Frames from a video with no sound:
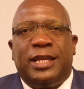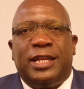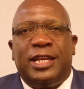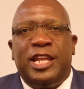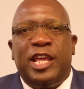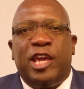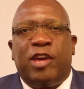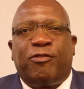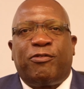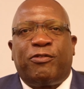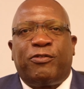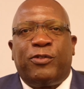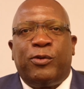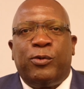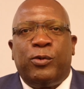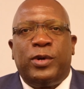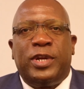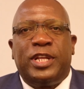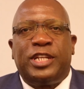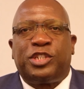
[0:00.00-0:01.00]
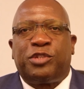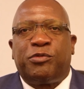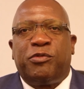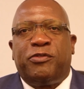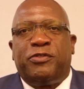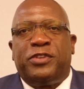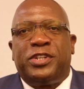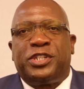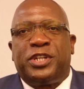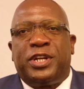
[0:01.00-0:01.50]
Their foolish
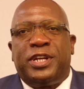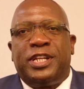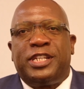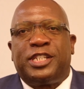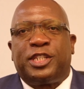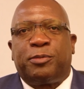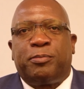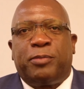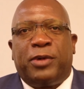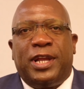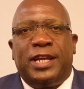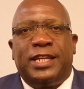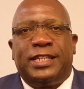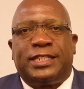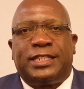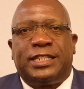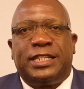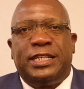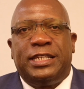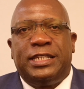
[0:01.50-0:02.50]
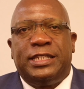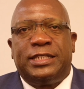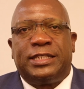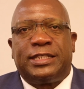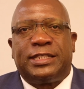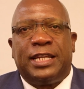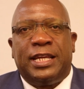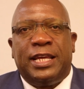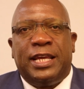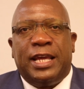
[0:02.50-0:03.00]
revisionist
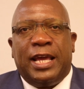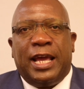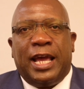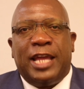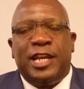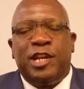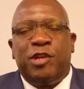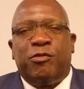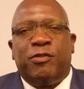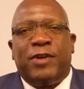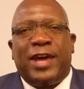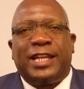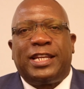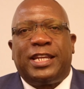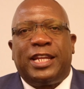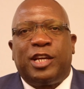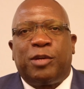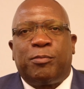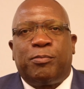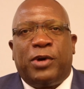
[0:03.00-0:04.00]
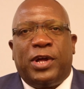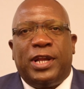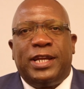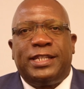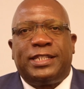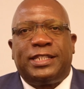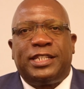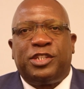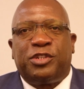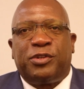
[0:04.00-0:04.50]
policies and erratic
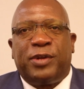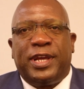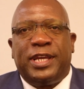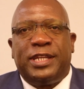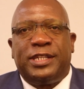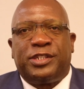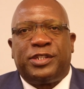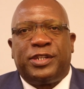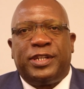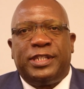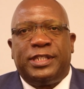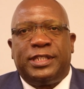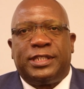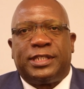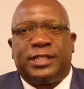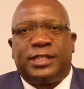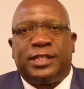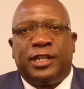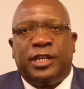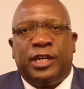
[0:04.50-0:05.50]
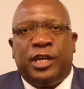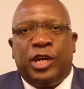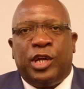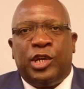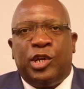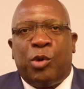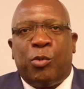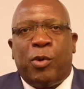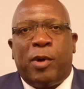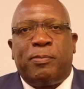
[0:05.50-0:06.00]
policy changes,
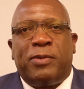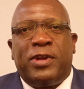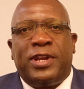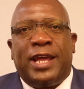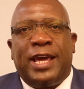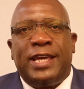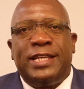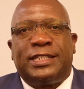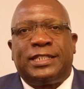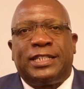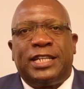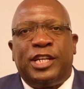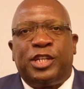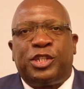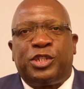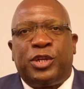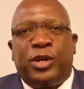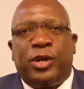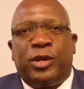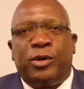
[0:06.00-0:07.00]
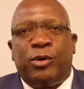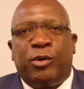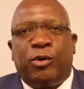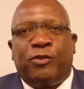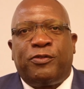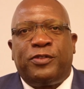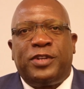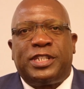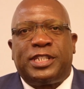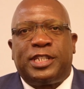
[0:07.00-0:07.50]
the weaponization
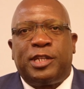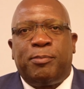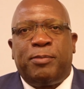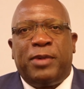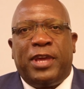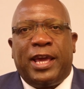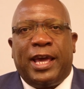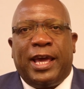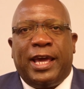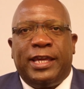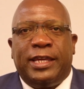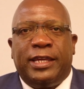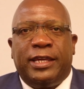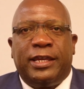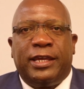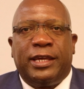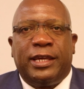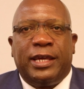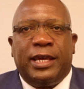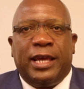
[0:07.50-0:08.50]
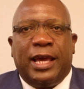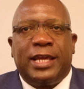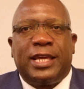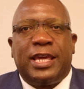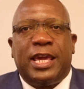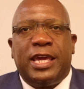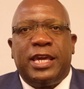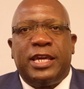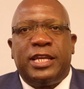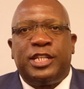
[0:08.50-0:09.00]
of the CBI
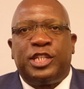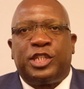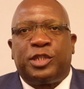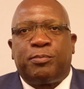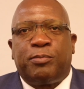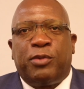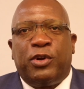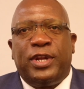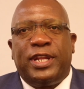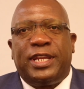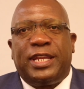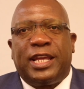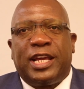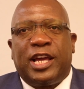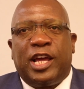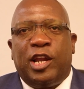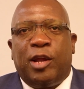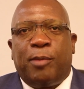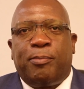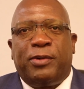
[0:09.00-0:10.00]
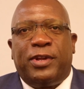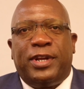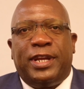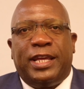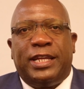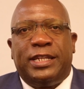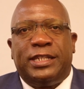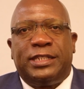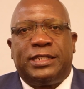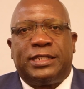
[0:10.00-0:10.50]
against political
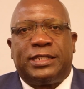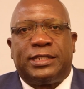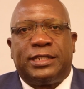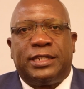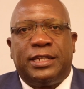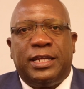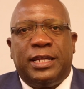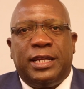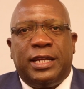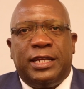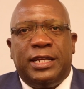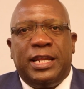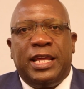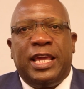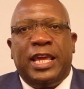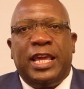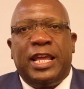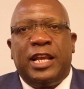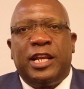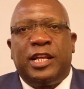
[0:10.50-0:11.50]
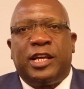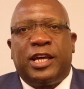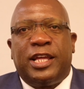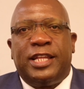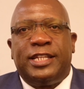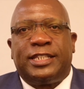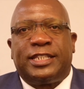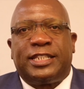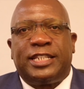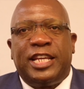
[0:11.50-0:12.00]
opponents, the
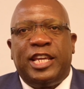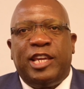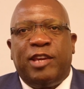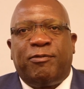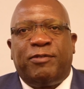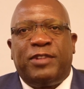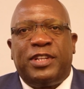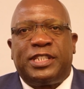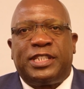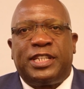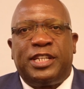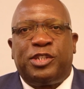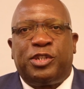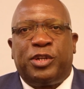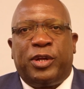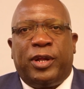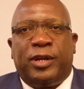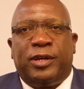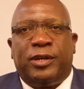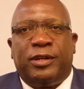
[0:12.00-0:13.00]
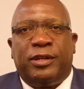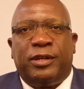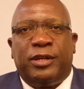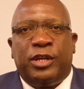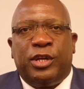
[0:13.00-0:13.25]
ill-conceived decision